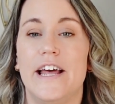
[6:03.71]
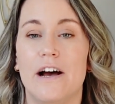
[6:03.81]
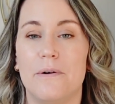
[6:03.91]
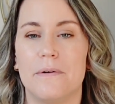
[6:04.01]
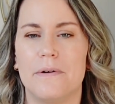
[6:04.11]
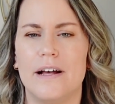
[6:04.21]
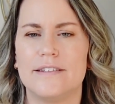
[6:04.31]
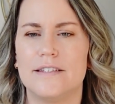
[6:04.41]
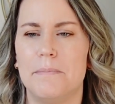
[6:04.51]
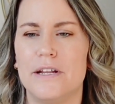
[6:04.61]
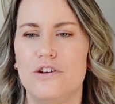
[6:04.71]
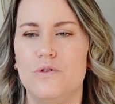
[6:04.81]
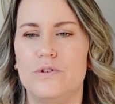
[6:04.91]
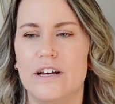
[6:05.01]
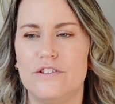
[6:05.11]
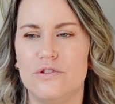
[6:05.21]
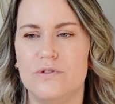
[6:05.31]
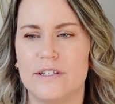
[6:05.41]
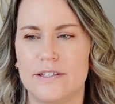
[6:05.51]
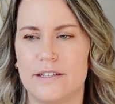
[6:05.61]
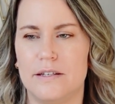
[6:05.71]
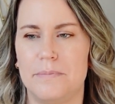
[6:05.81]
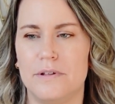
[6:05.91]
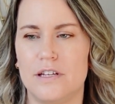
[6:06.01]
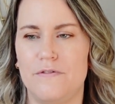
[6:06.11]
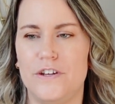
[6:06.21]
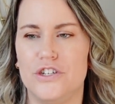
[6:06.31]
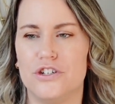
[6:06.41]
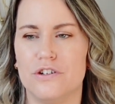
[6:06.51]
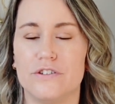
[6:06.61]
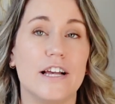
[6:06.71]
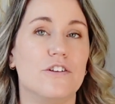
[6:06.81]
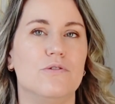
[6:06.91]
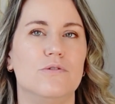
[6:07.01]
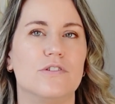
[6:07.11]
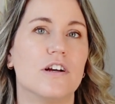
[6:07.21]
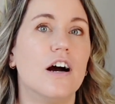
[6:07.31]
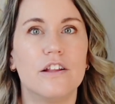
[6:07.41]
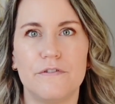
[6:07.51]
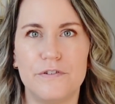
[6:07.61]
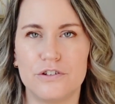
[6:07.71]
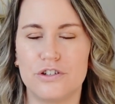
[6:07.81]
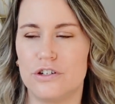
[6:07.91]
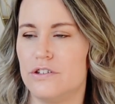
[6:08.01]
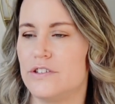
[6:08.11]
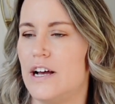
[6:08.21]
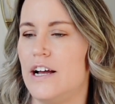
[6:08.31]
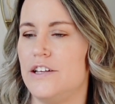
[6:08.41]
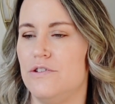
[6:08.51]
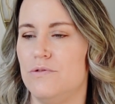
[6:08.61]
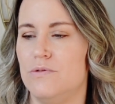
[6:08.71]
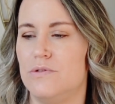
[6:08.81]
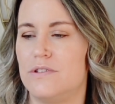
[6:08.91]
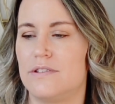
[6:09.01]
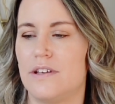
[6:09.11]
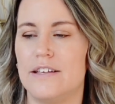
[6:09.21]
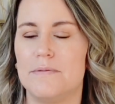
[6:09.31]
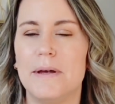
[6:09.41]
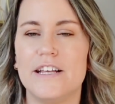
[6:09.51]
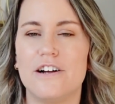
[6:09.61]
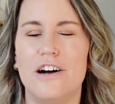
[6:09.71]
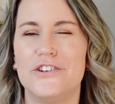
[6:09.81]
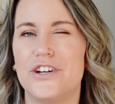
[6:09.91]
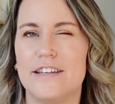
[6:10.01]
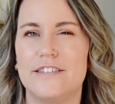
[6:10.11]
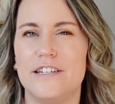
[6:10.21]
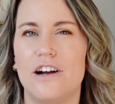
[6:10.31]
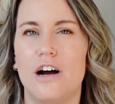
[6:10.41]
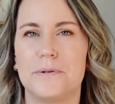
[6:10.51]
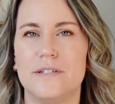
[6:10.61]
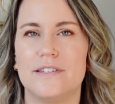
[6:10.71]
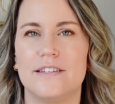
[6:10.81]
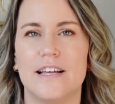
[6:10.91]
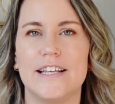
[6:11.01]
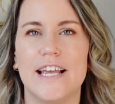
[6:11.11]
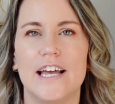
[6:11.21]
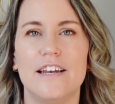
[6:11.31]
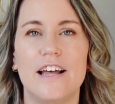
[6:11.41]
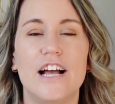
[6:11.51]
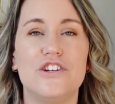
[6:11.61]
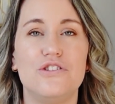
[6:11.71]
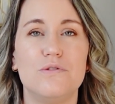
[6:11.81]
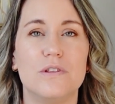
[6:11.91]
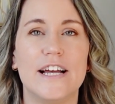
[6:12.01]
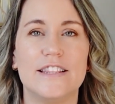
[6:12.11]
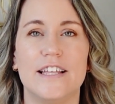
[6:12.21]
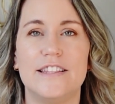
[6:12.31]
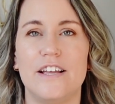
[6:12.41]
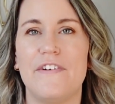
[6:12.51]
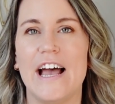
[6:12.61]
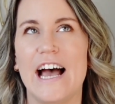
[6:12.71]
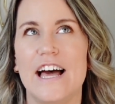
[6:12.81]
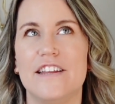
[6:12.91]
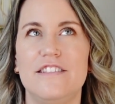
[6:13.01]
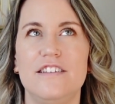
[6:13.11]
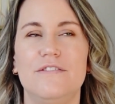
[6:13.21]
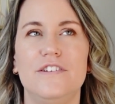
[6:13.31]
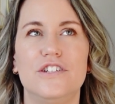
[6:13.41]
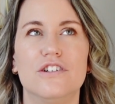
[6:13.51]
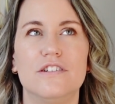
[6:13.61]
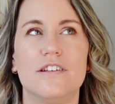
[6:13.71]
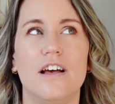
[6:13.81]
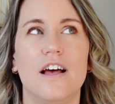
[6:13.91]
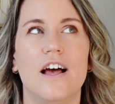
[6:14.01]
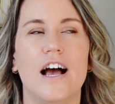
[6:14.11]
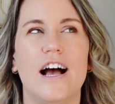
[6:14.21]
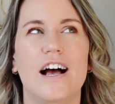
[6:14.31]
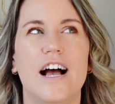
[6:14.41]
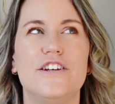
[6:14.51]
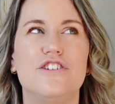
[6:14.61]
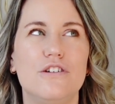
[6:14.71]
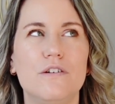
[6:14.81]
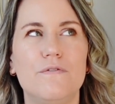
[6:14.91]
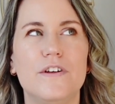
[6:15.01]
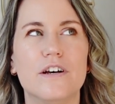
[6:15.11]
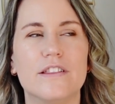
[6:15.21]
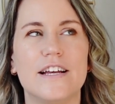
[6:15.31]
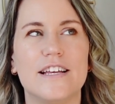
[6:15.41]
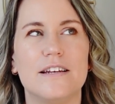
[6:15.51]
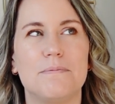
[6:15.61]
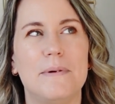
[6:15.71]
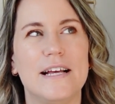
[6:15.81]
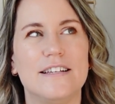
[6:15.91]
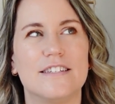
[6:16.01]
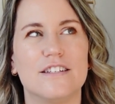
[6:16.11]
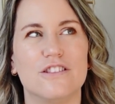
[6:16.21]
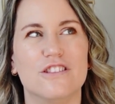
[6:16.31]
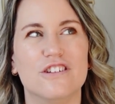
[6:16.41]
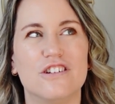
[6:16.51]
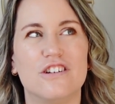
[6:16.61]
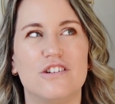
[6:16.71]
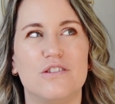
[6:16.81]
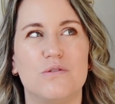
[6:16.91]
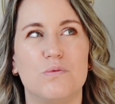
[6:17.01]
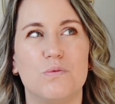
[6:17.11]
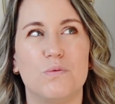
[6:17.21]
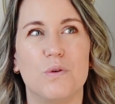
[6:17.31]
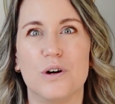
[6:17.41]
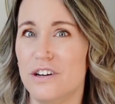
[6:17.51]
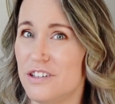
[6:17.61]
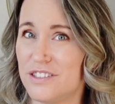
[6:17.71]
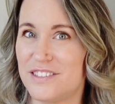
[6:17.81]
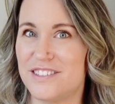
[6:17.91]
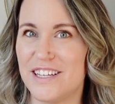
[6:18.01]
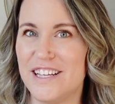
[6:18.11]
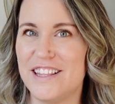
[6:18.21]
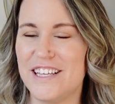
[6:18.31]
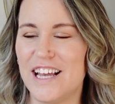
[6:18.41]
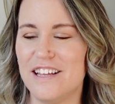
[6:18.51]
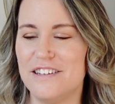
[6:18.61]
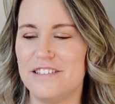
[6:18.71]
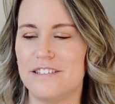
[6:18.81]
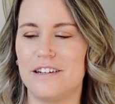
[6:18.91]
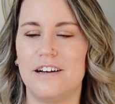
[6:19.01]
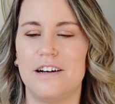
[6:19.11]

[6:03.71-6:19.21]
Now, as somebody who does use accessibility features, I use the color filters, I use as many contrasting options as I can. I do like that they've added these features. I do feel like it makes it look worse in the end,